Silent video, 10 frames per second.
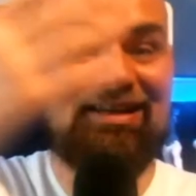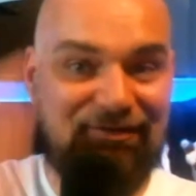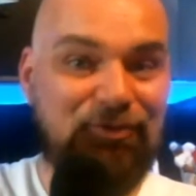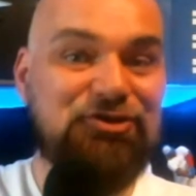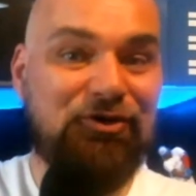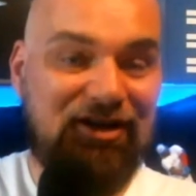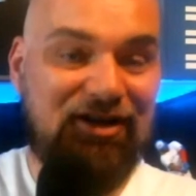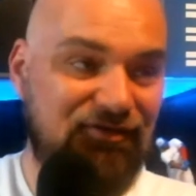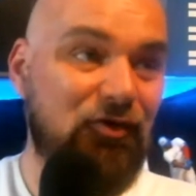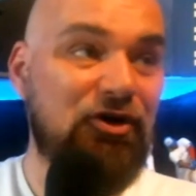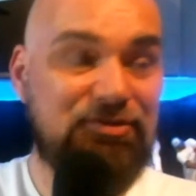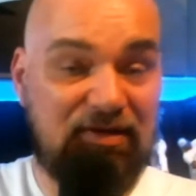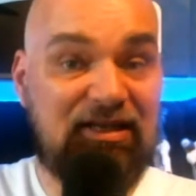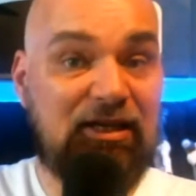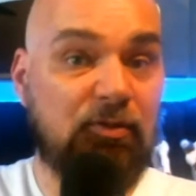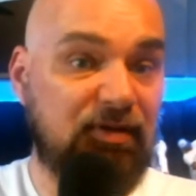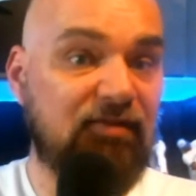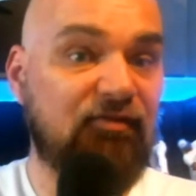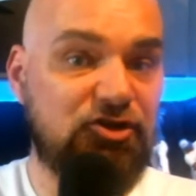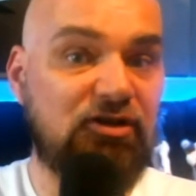everyone's going nuts, of course, but he would be
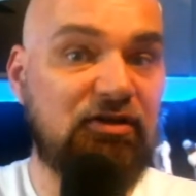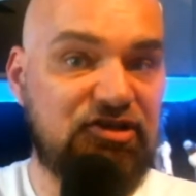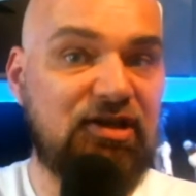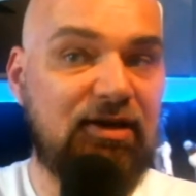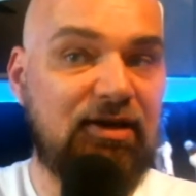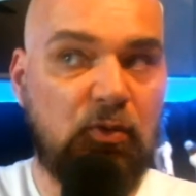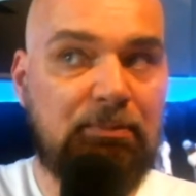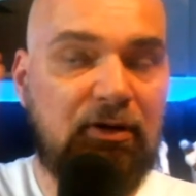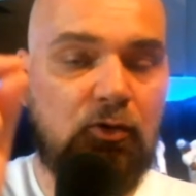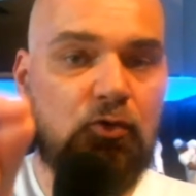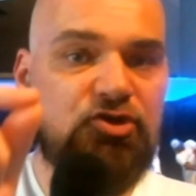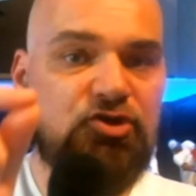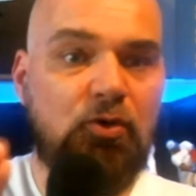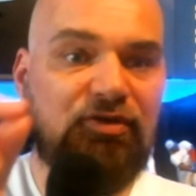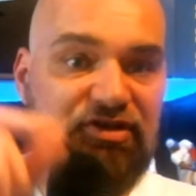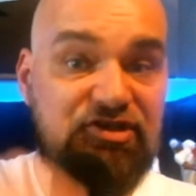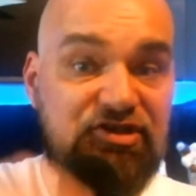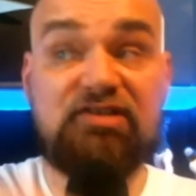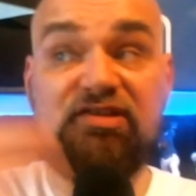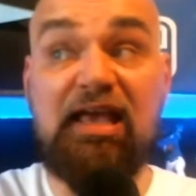officially the 7th run. But who scored the
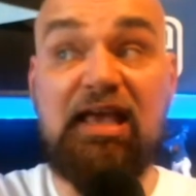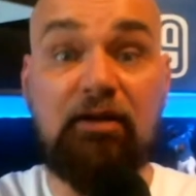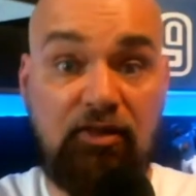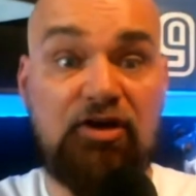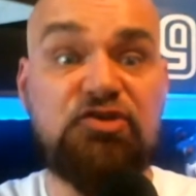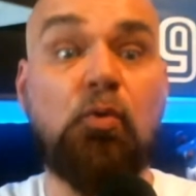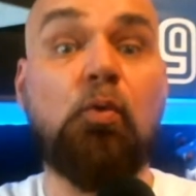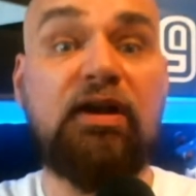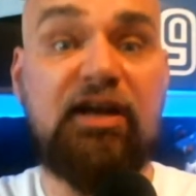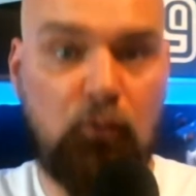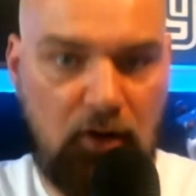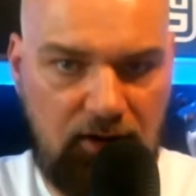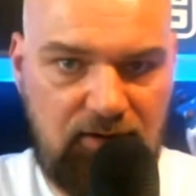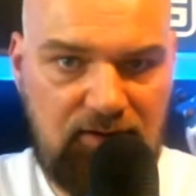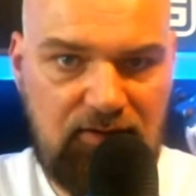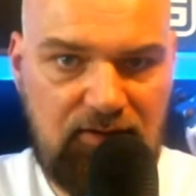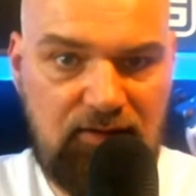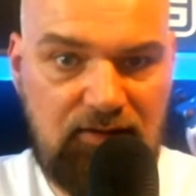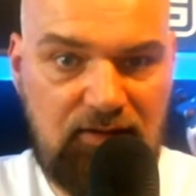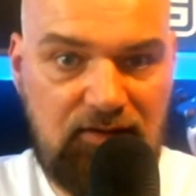6th and thus winning run?
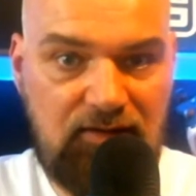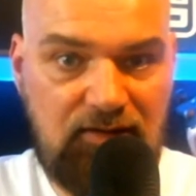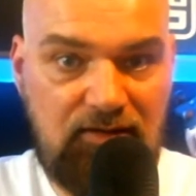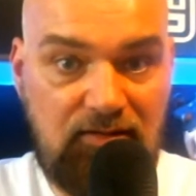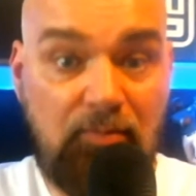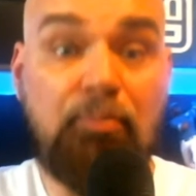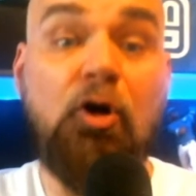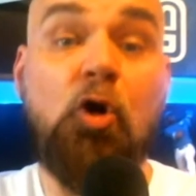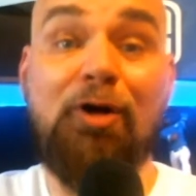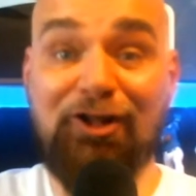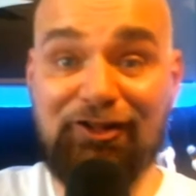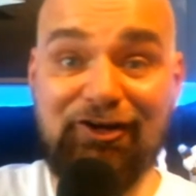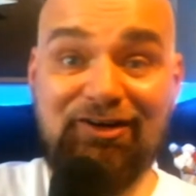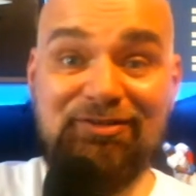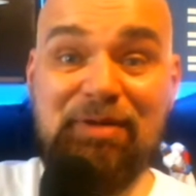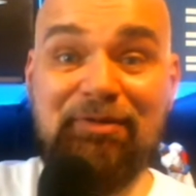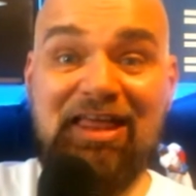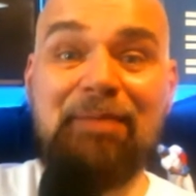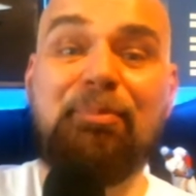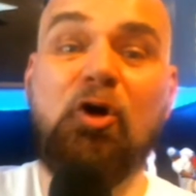Paul Molitor. Remember
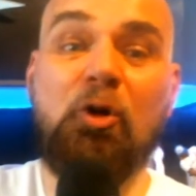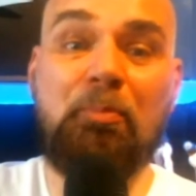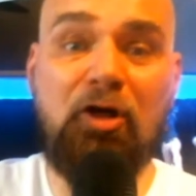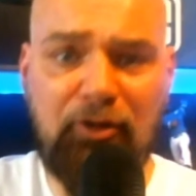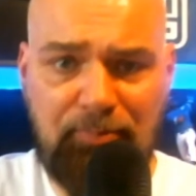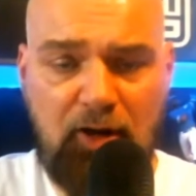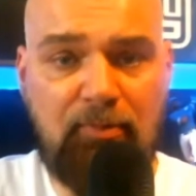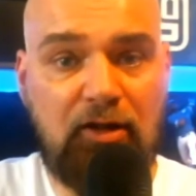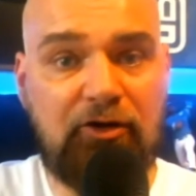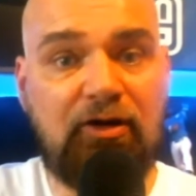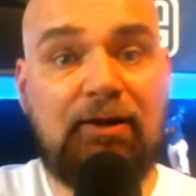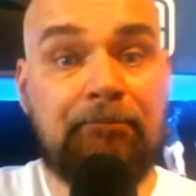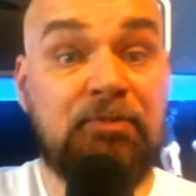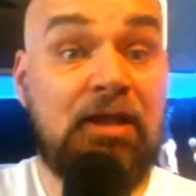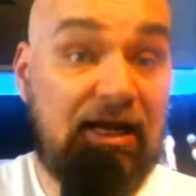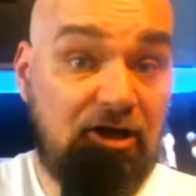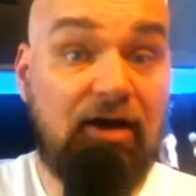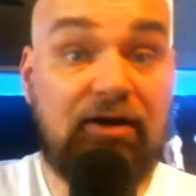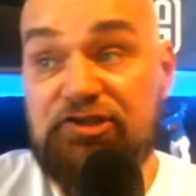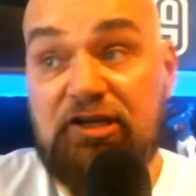that? Paul Molitor. Paul Molitor had gotten
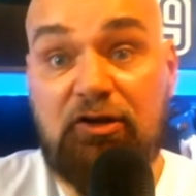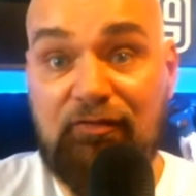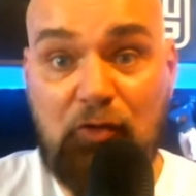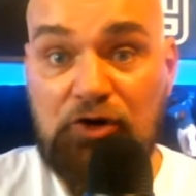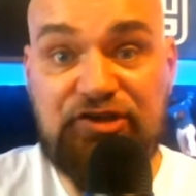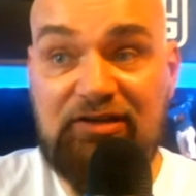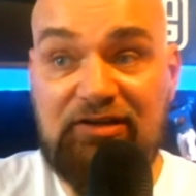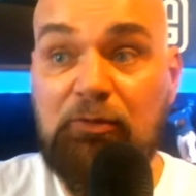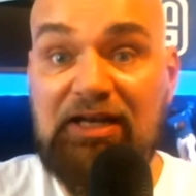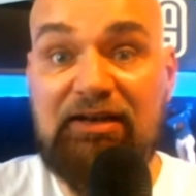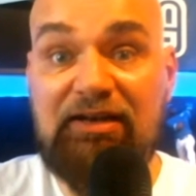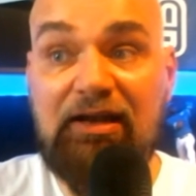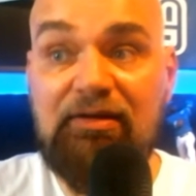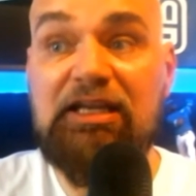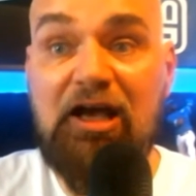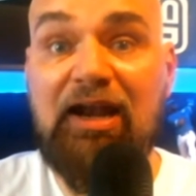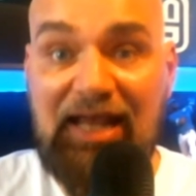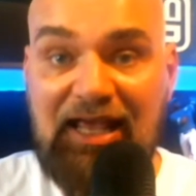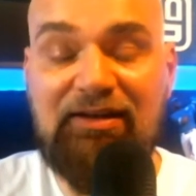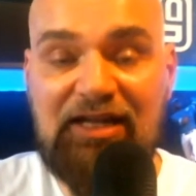a single. Of course, he did what he did. He got a
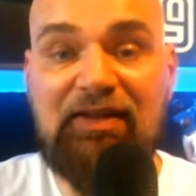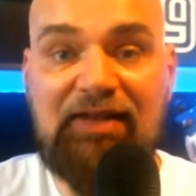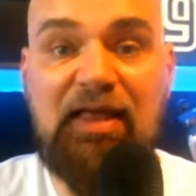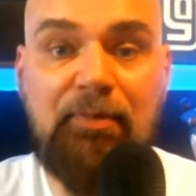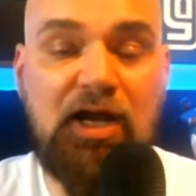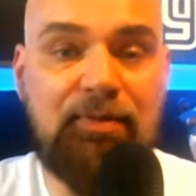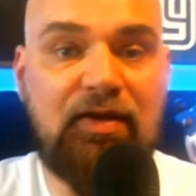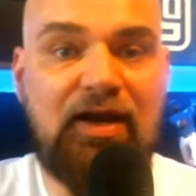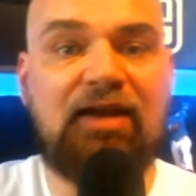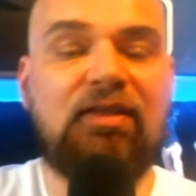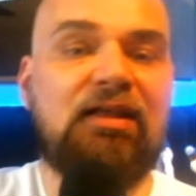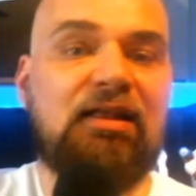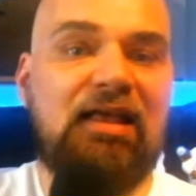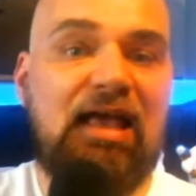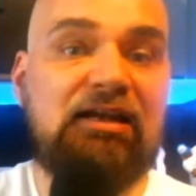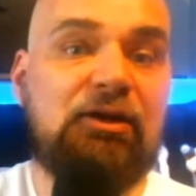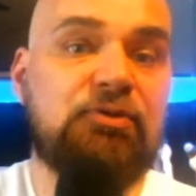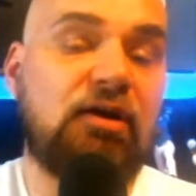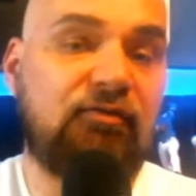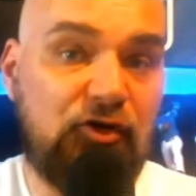hit in that bottom of the 9th, and he was
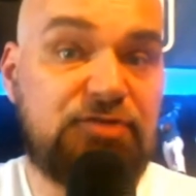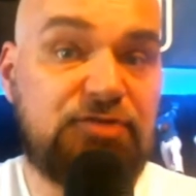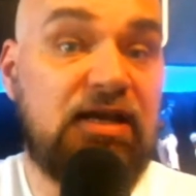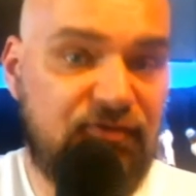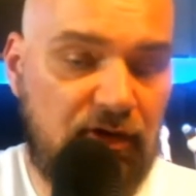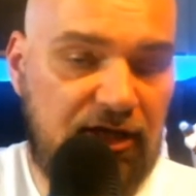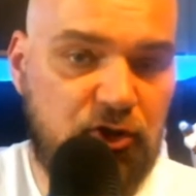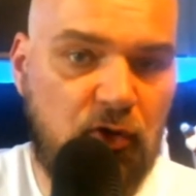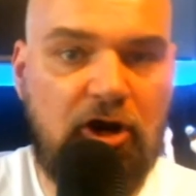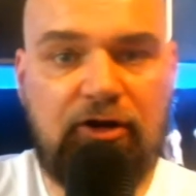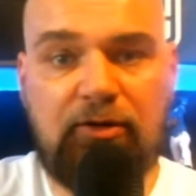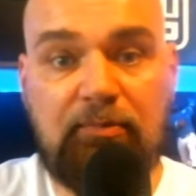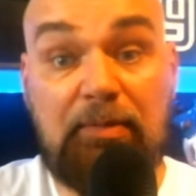on first base for that Joe Carter